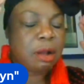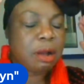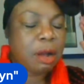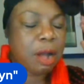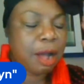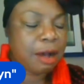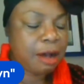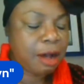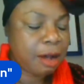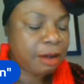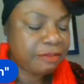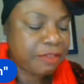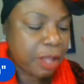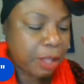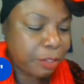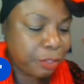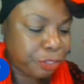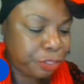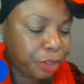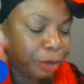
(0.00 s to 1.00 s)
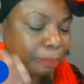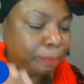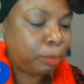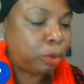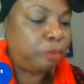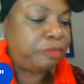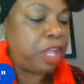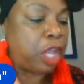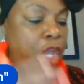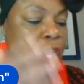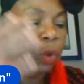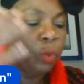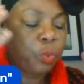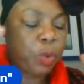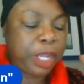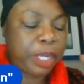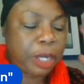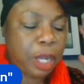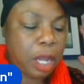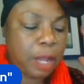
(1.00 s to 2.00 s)
of the movie,
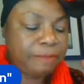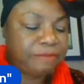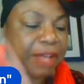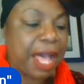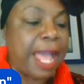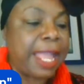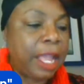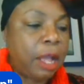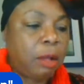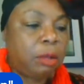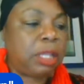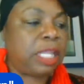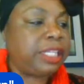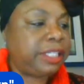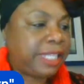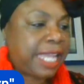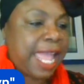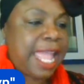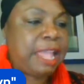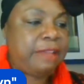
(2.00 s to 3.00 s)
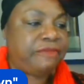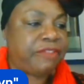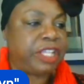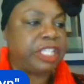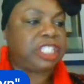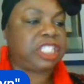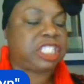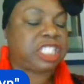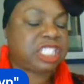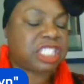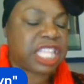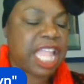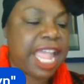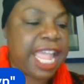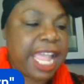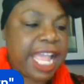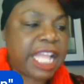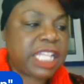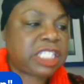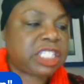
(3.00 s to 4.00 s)
when Viola Davis
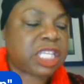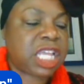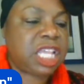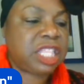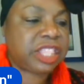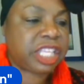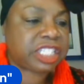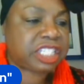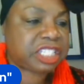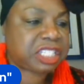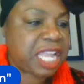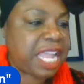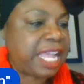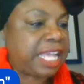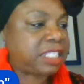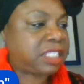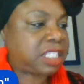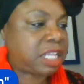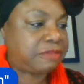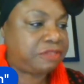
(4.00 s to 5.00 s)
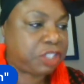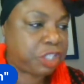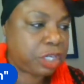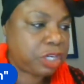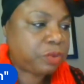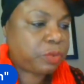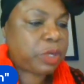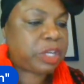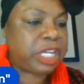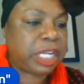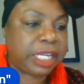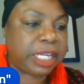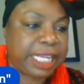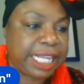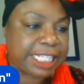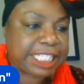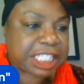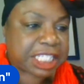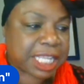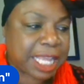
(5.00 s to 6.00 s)
stands in the stance of General
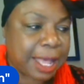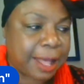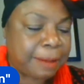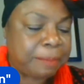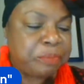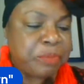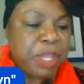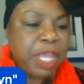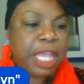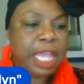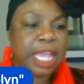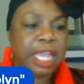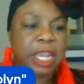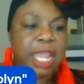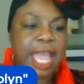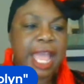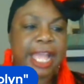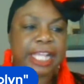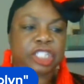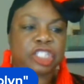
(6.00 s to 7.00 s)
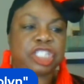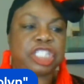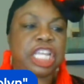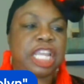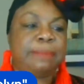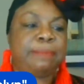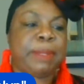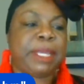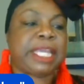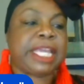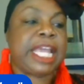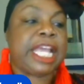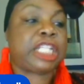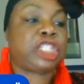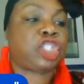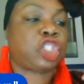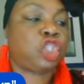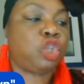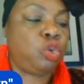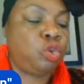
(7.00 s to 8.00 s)
Nanisca, and as she
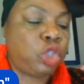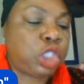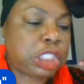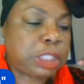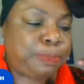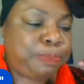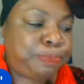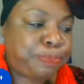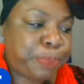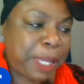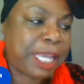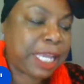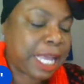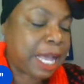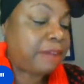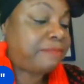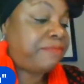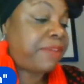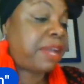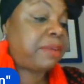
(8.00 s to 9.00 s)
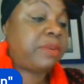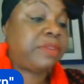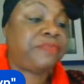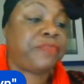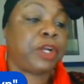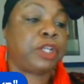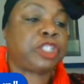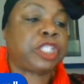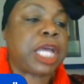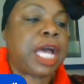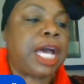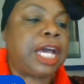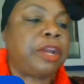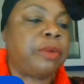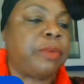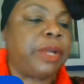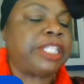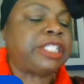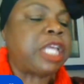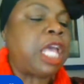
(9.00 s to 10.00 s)
begins to speak her very first
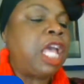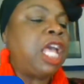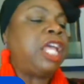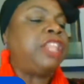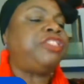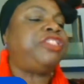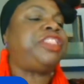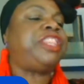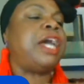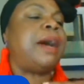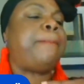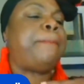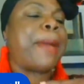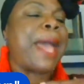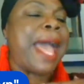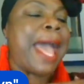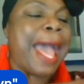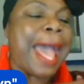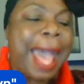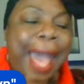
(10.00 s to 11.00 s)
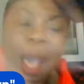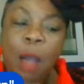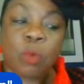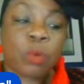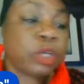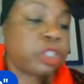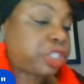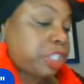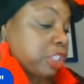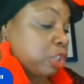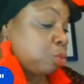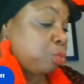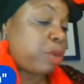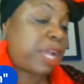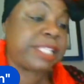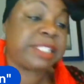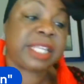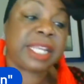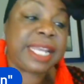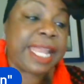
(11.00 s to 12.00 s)
utterance, the power just
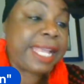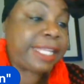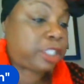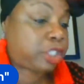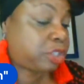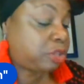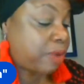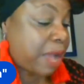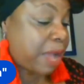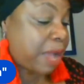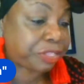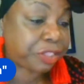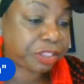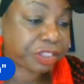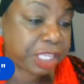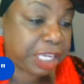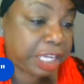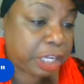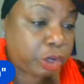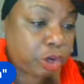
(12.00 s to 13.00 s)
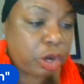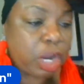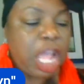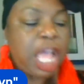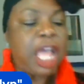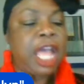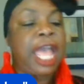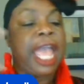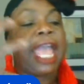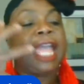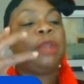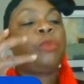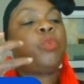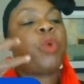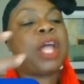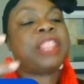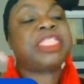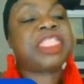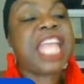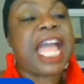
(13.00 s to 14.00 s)
resonates throughout the theater. And
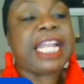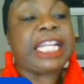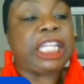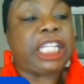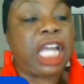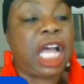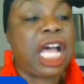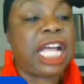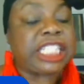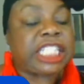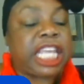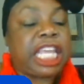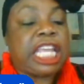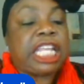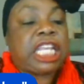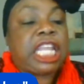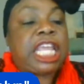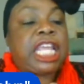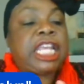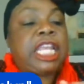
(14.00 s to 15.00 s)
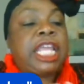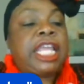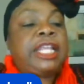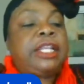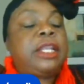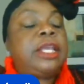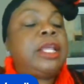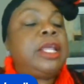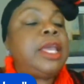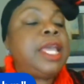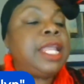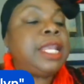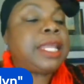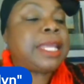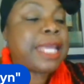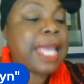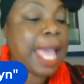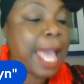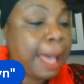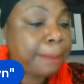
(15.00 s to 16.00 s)
what that does, it it it
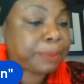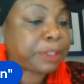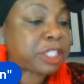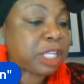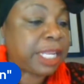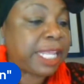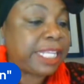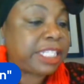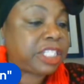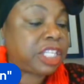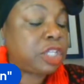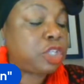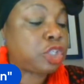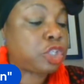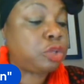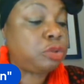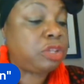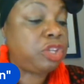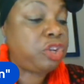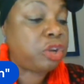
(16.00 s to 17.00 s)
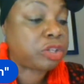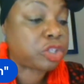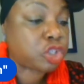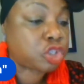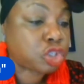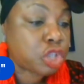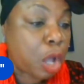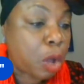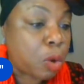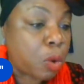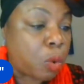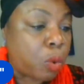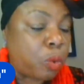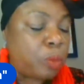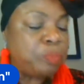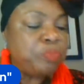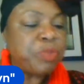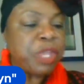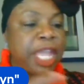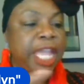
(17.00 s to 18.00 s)
encapsulates into your soul.
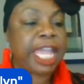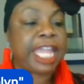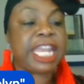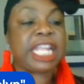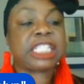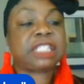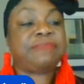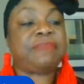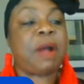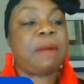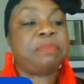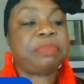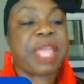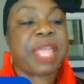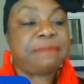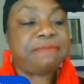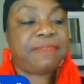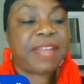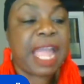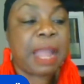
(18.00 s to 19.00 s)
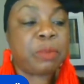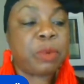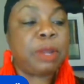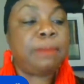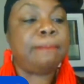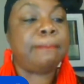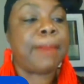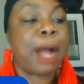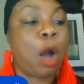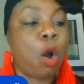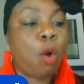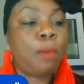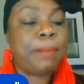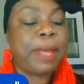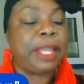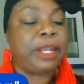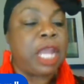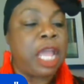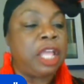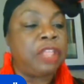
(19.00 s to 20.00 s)
And it's from that very
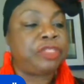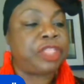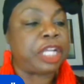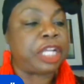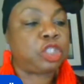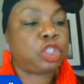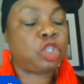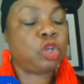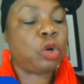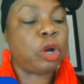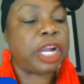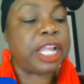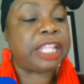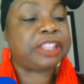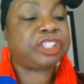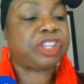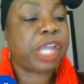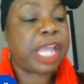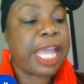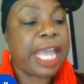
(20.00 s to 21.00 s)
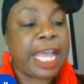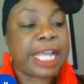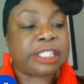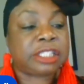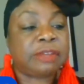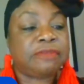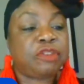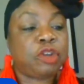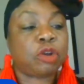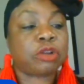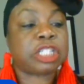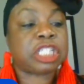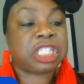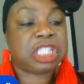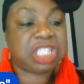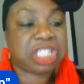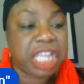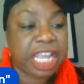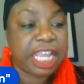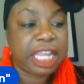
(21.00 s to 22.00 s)
moment that you are at the edge of your
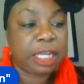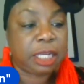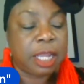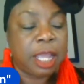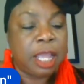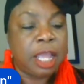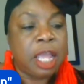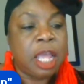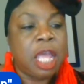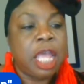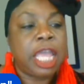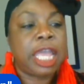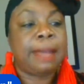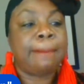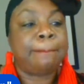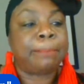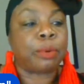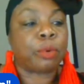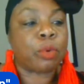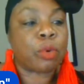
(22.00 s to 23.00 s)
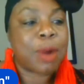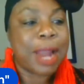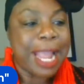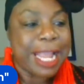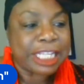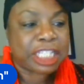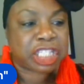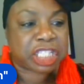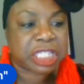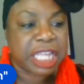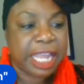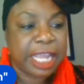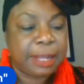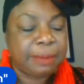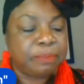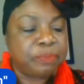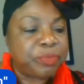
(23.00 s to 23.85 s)
seat, embracing